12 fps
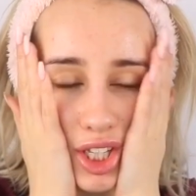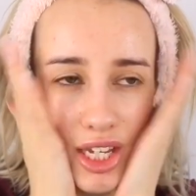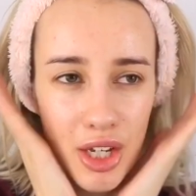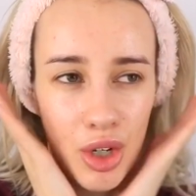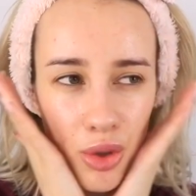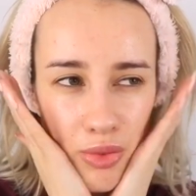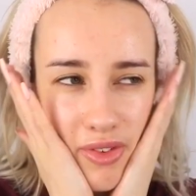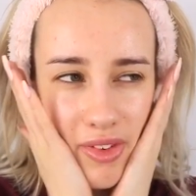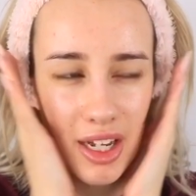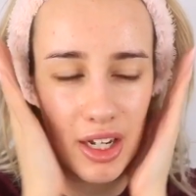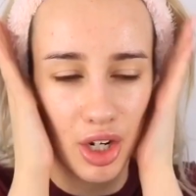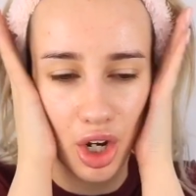they come with
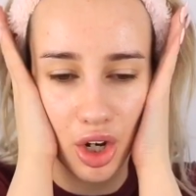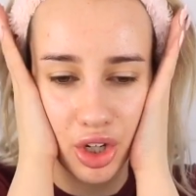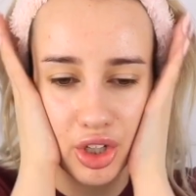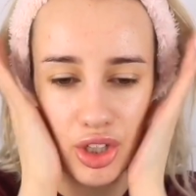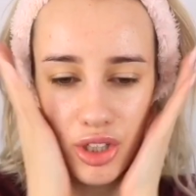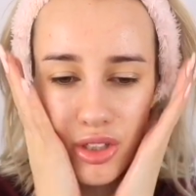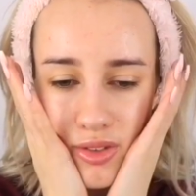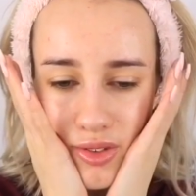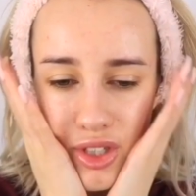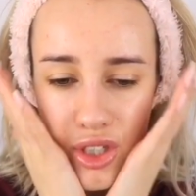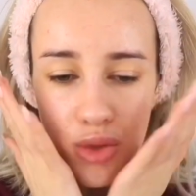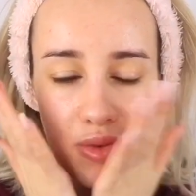like an oil
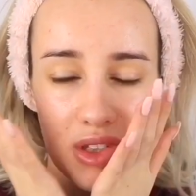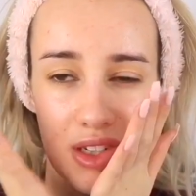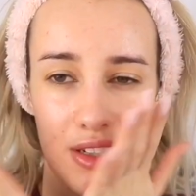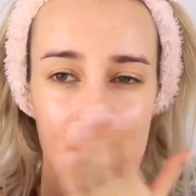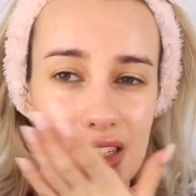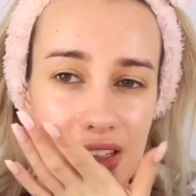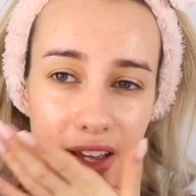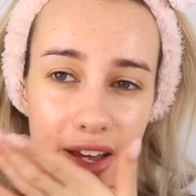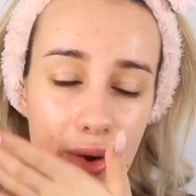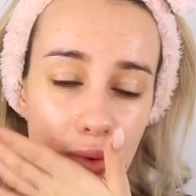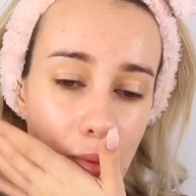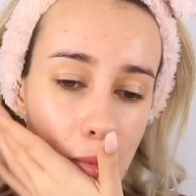substance,
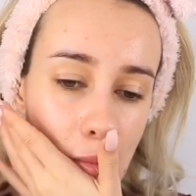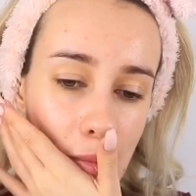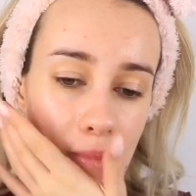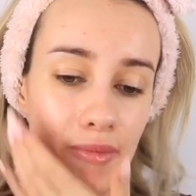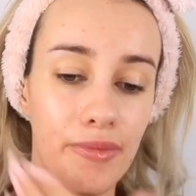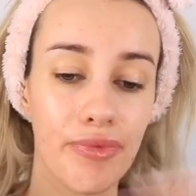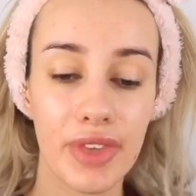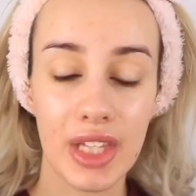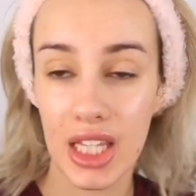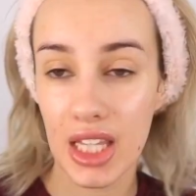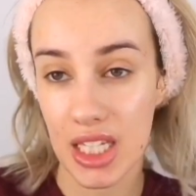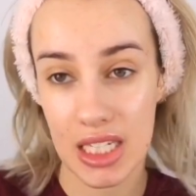so
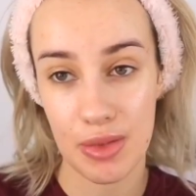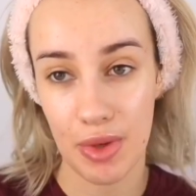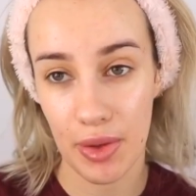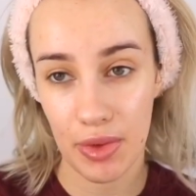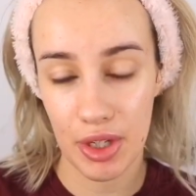this is why we're